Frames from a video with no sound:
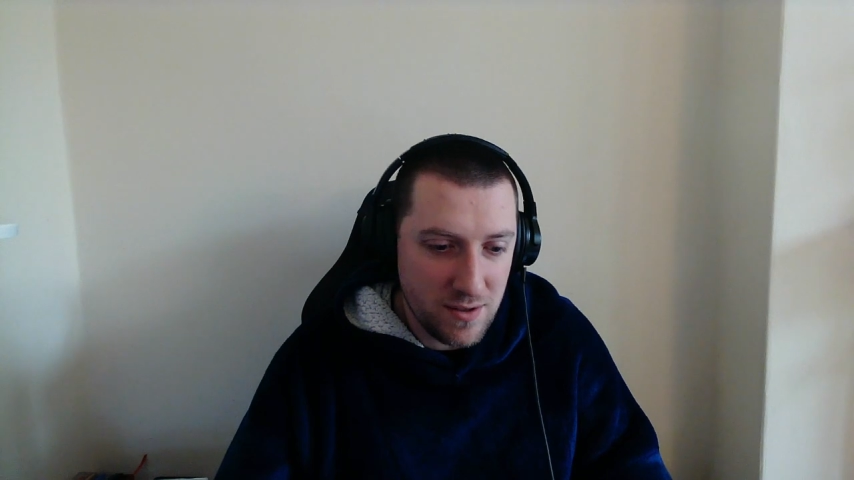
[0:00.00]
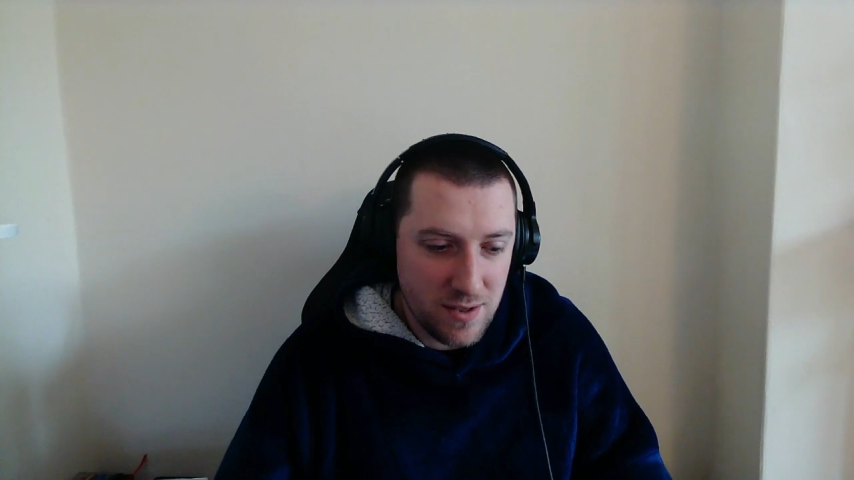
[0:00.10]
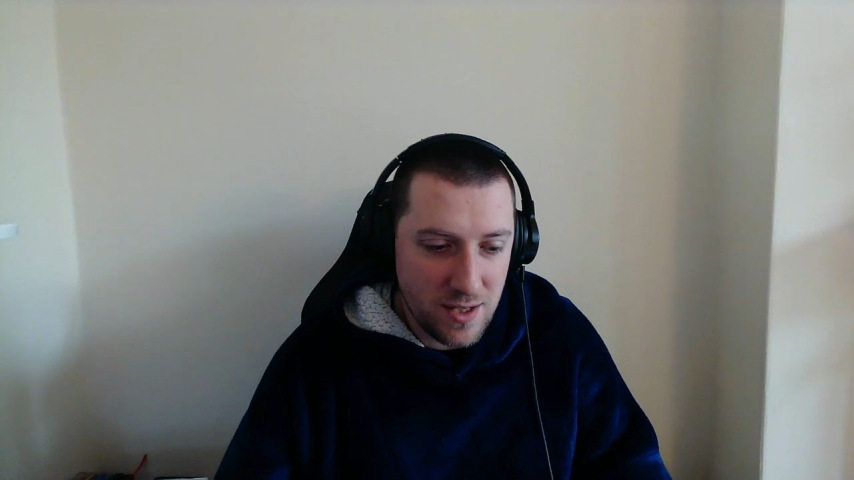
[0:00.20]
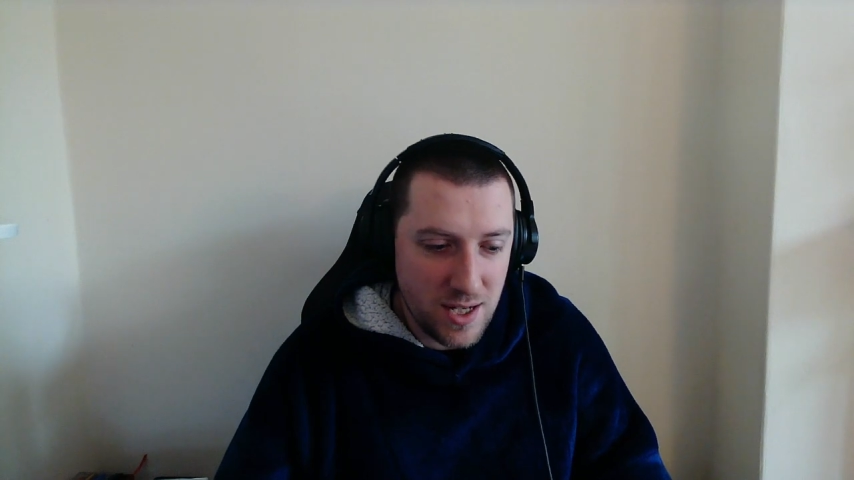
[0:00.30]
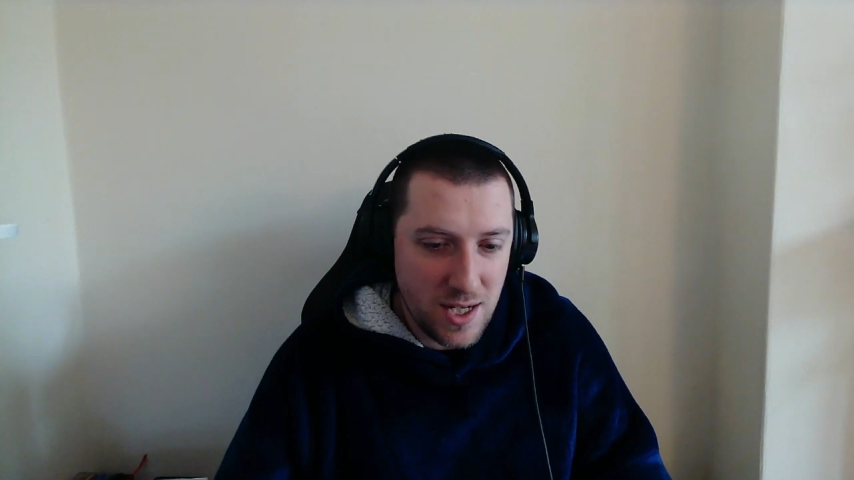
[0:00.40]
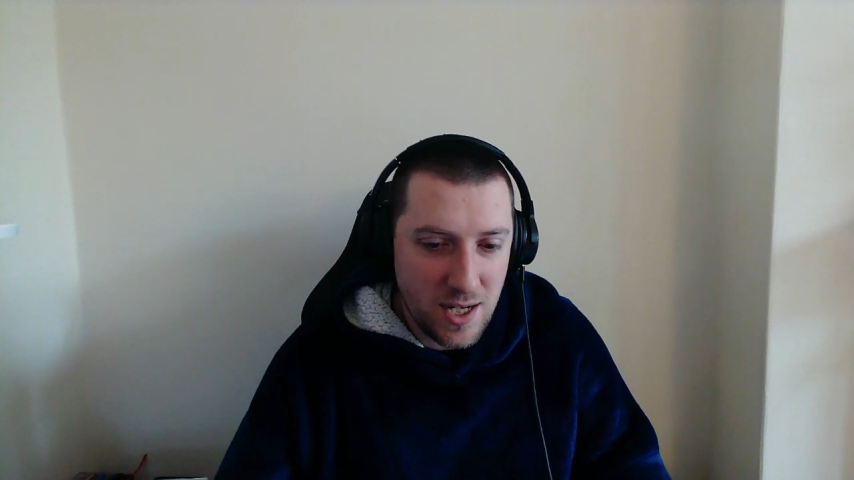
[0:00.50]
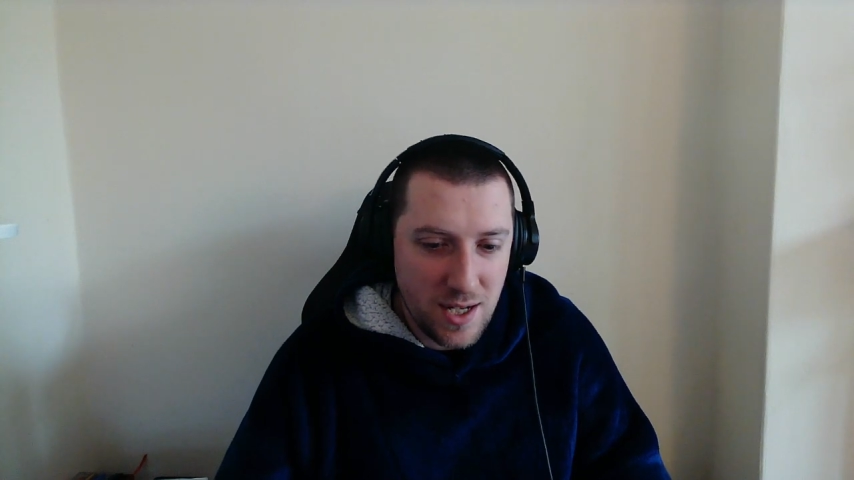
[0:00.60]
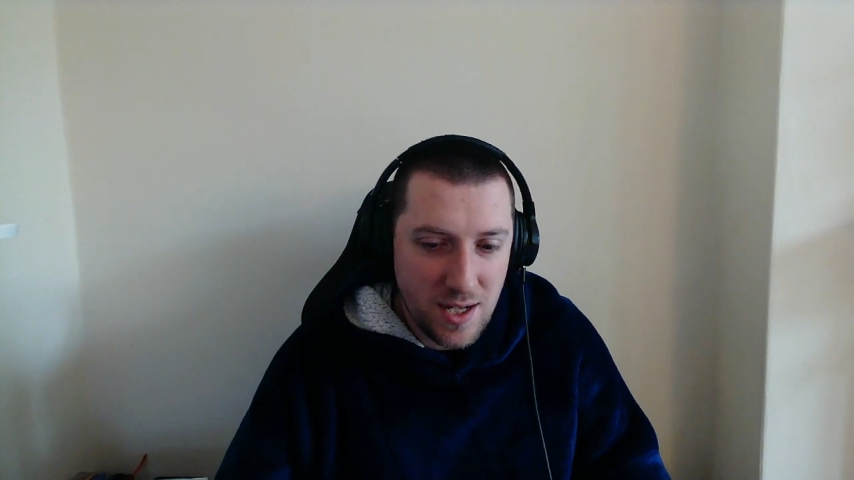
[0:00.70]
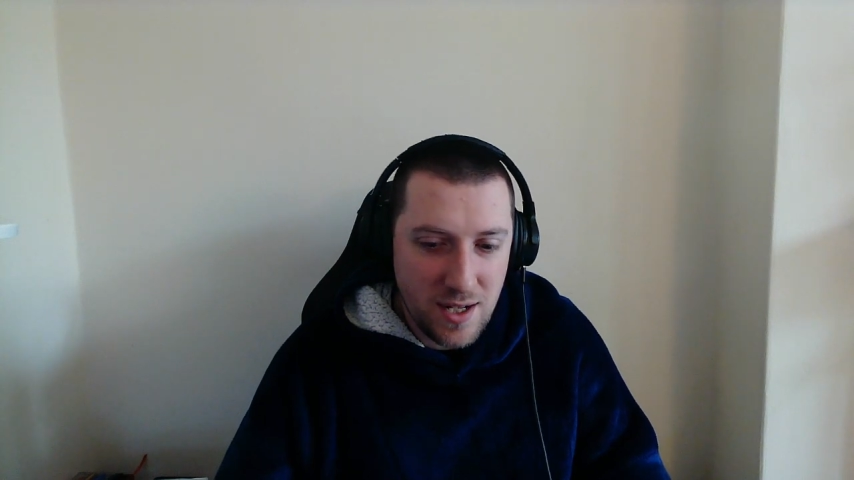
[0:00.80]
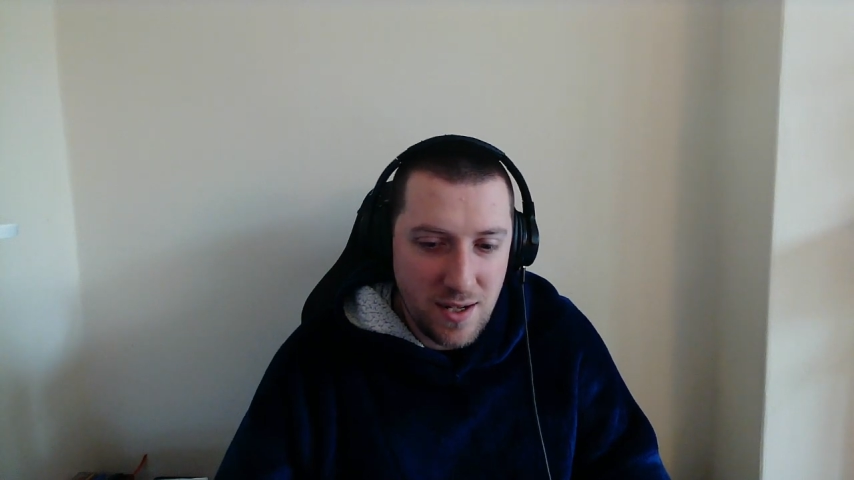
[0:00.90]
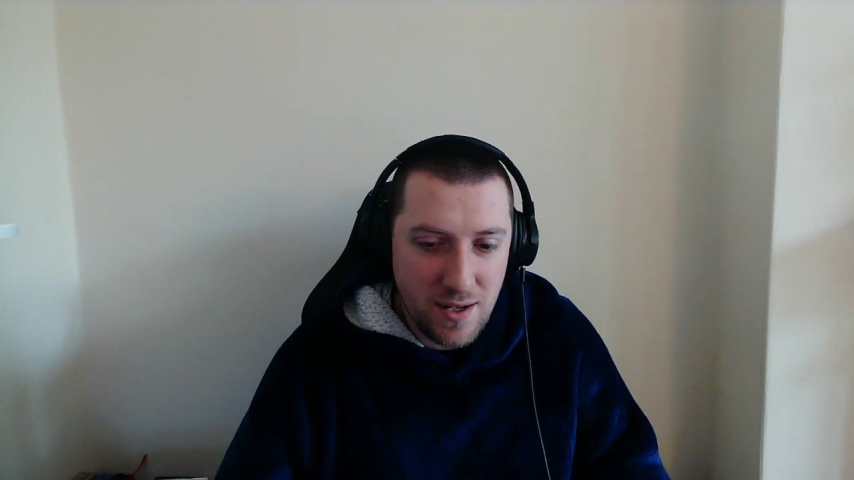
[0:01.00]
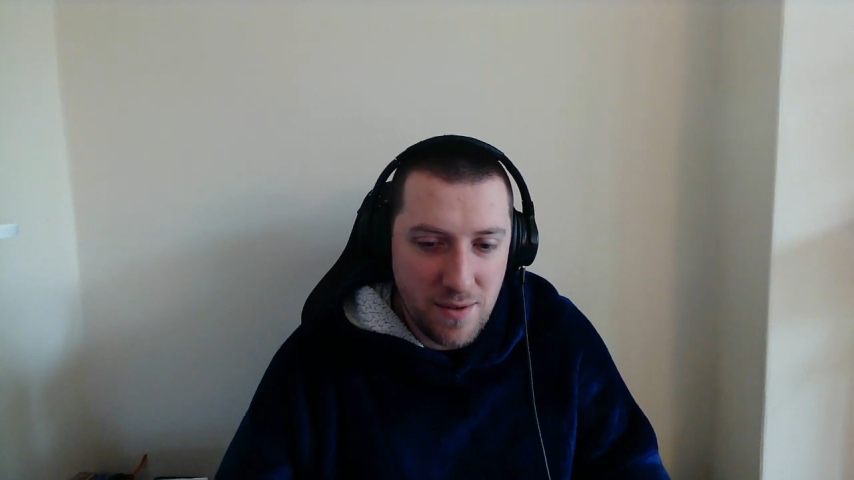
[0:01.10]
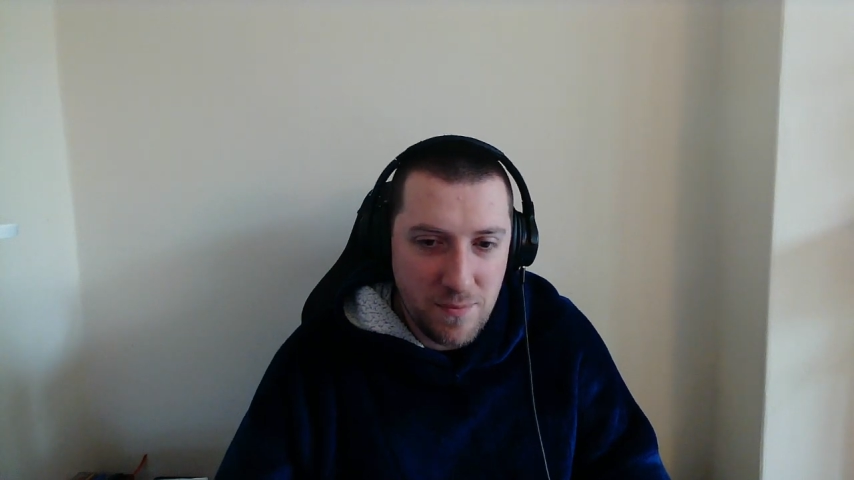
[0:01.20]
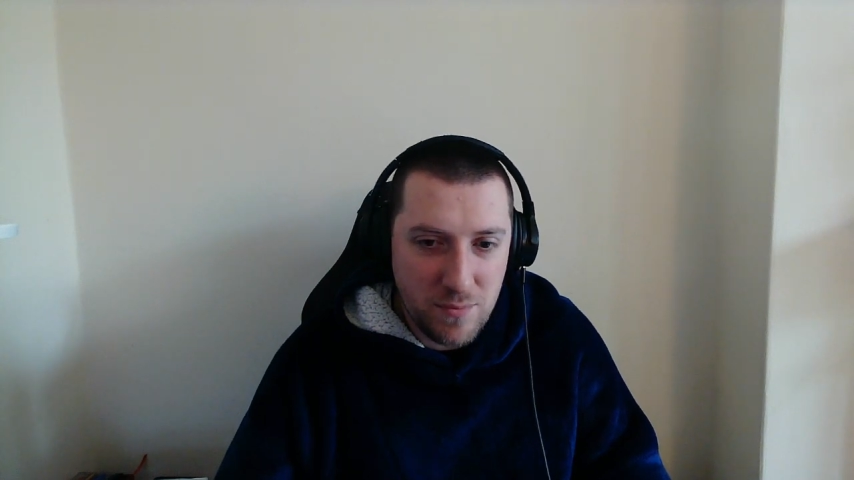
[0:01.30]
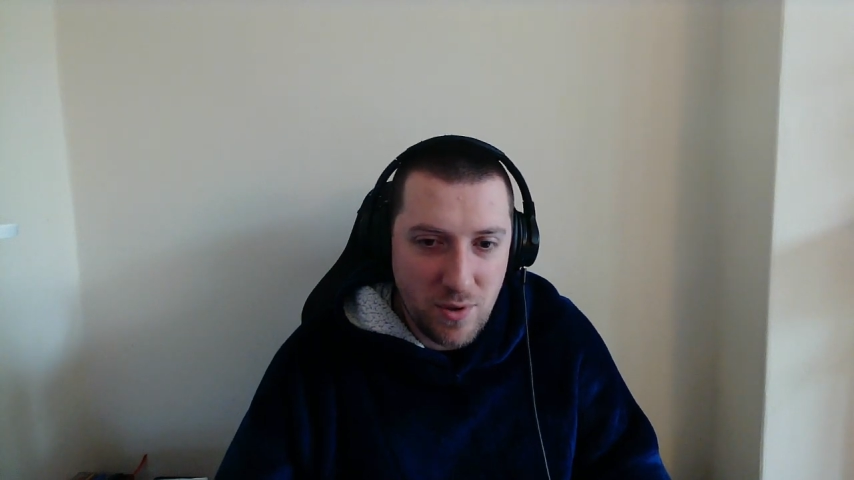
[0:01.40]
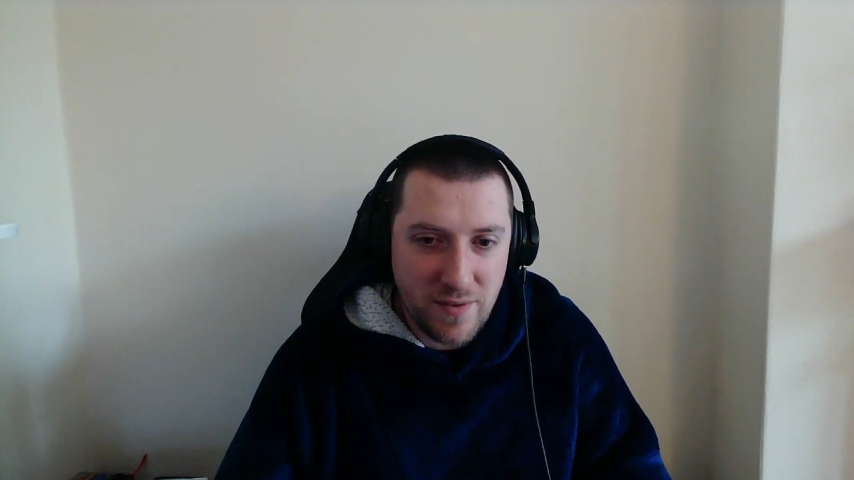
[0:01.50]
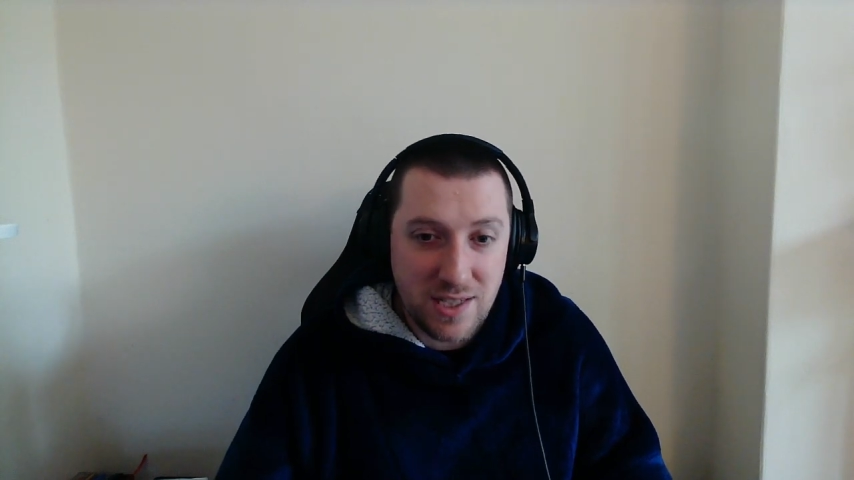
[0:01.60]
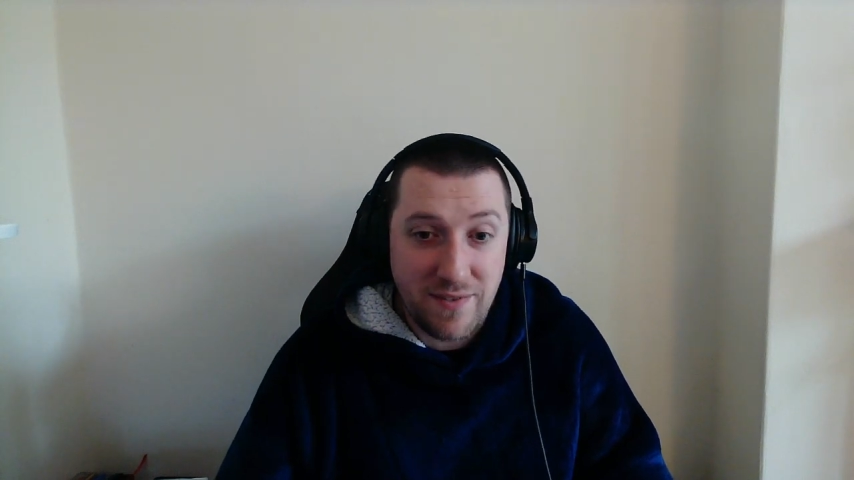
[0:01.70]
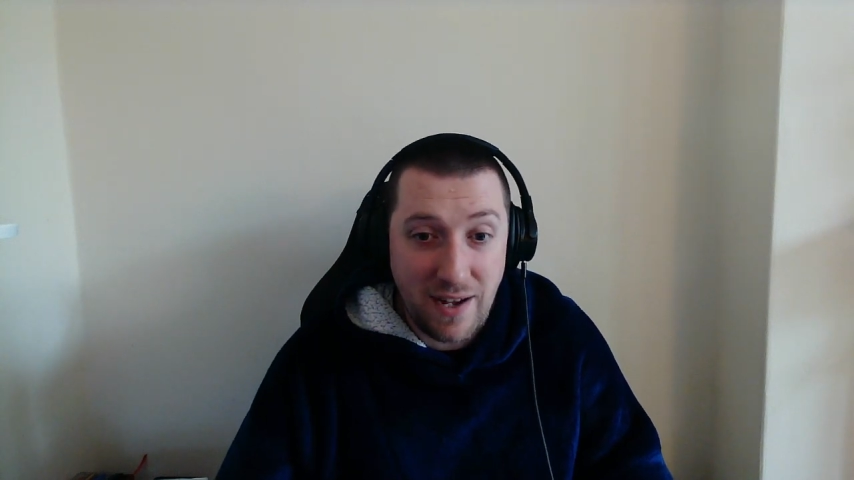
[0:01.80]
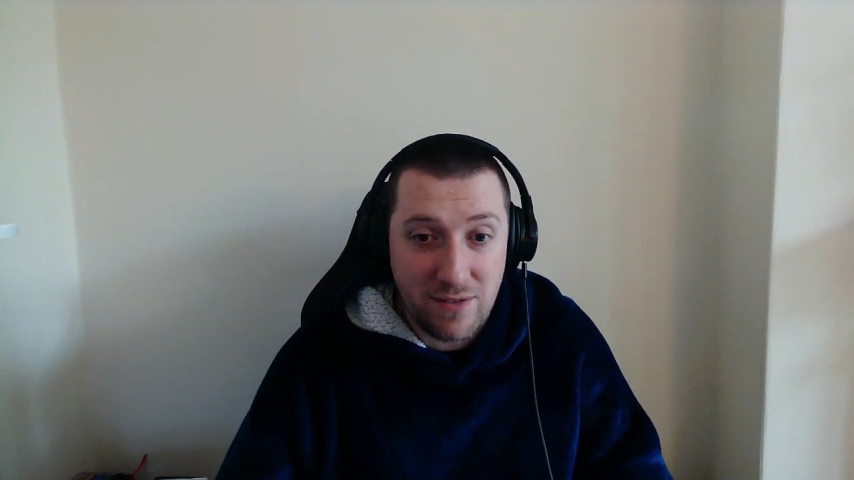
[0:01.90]
the province
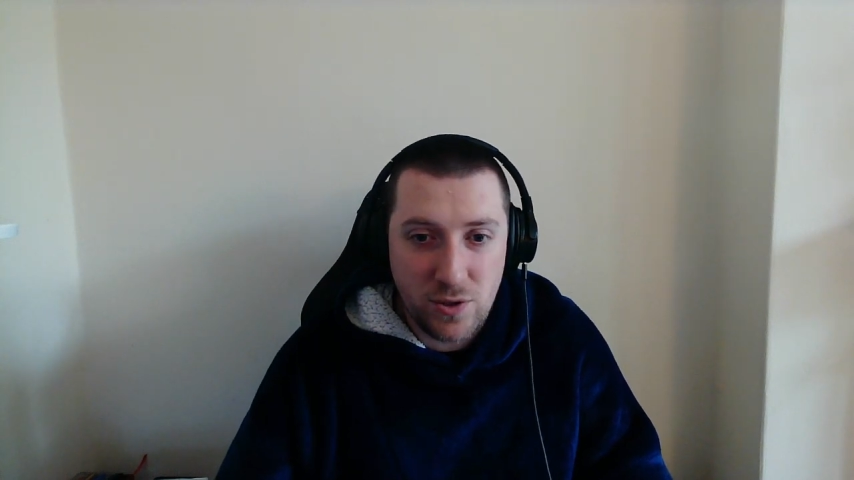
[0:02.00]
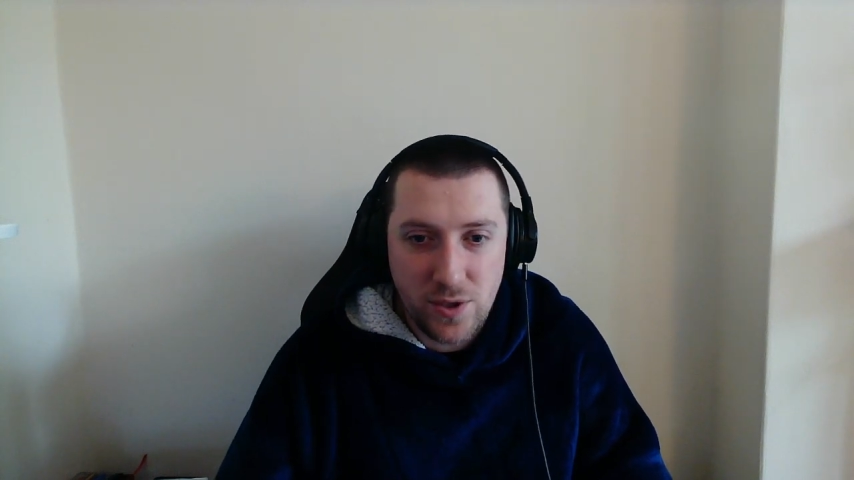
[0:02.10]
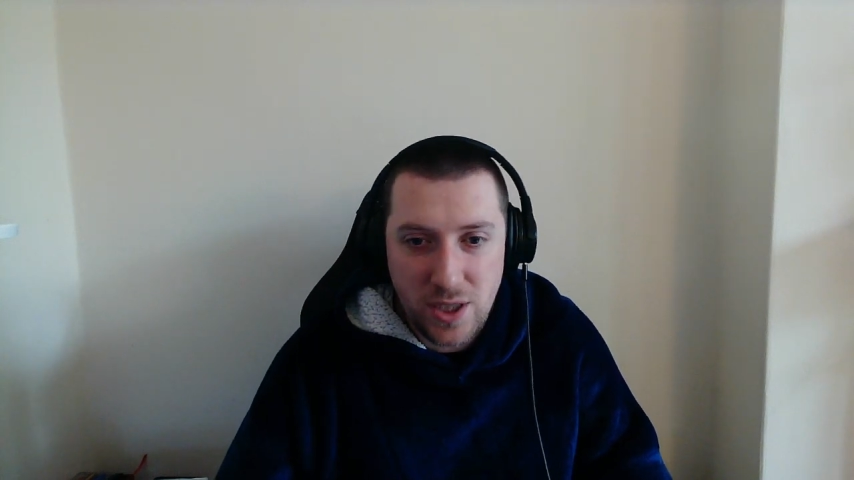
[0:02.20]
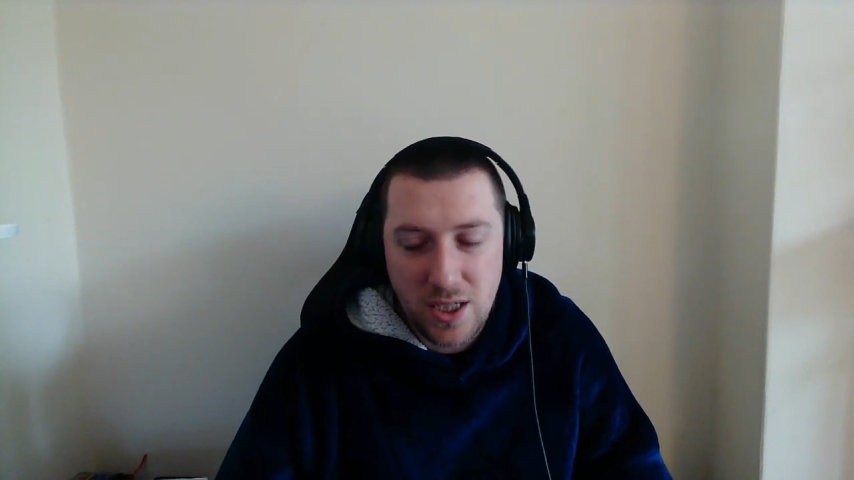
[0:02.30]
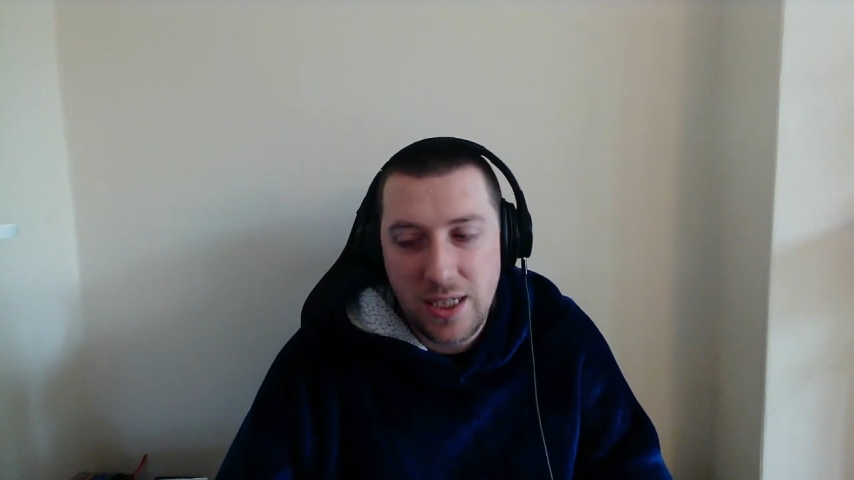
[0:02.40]
of Avalon,